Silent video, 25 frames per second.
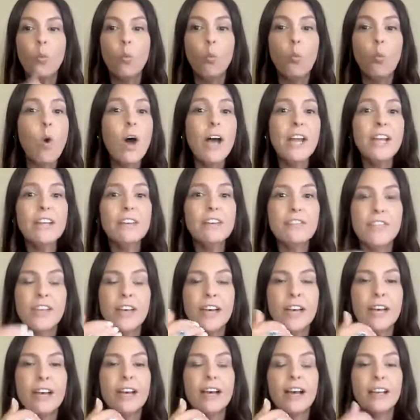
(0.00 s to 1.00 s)
one of the
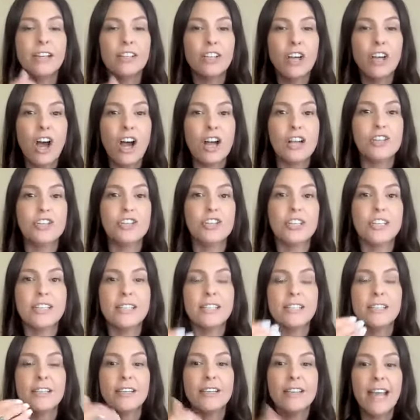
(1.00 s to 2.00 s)

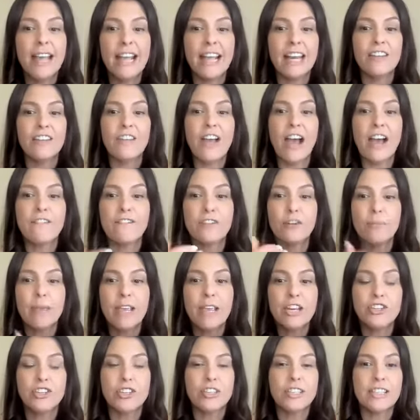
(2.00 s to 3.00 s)
unconscious negative
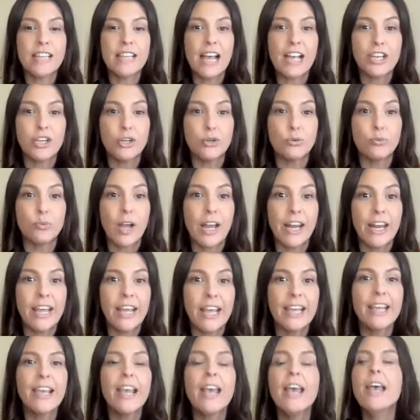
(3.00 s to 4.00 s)
affirmations that you're
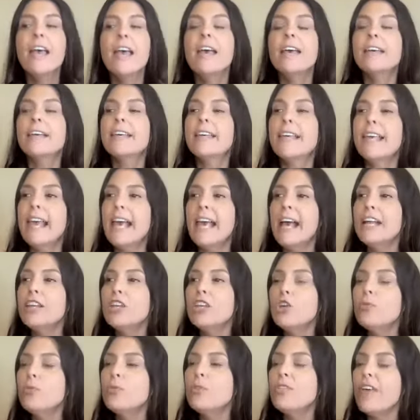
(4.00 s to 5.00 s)
running,
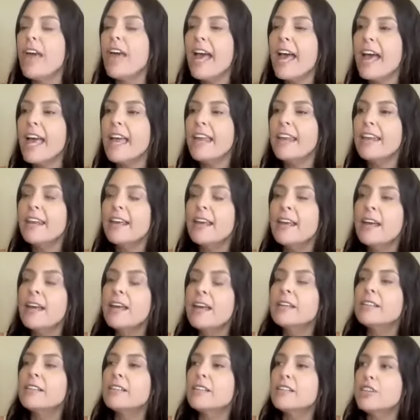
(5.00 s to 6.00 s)
can you then
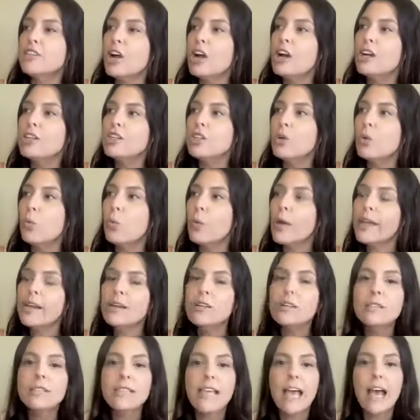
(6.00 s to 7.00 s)
start to
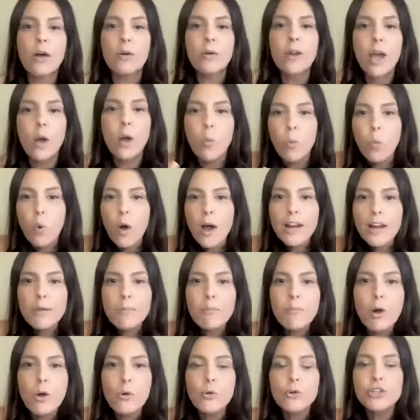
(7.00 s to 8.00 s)
whittle down at what
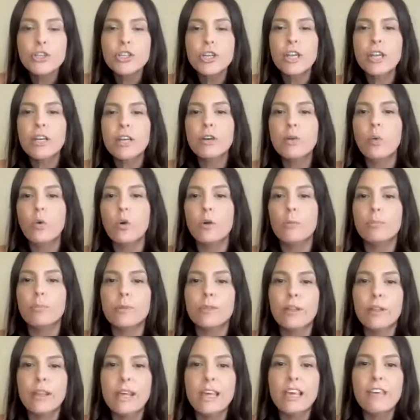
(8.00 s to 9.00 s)
emotion or
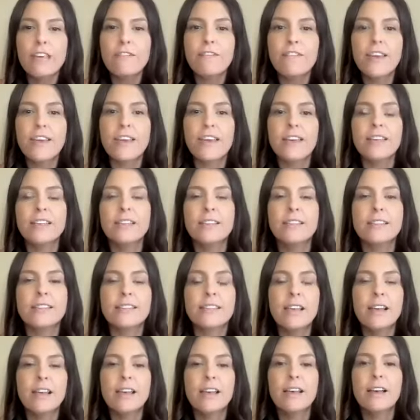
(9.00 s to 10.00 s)
belief
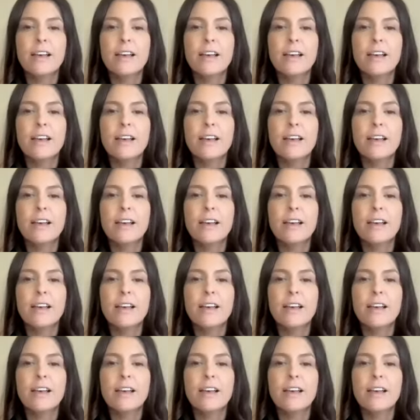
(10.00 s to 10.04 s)
is